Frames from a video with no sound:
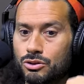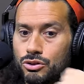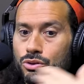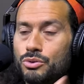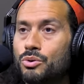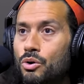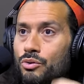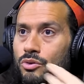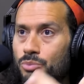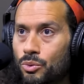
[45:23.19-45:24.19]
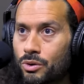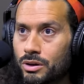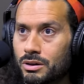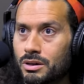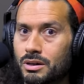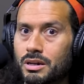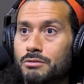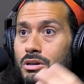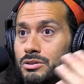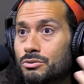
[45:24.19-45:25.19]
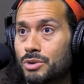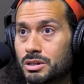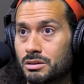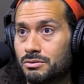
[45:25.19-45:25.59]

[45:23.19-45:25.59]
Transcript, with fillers: too overboard, he runs the risk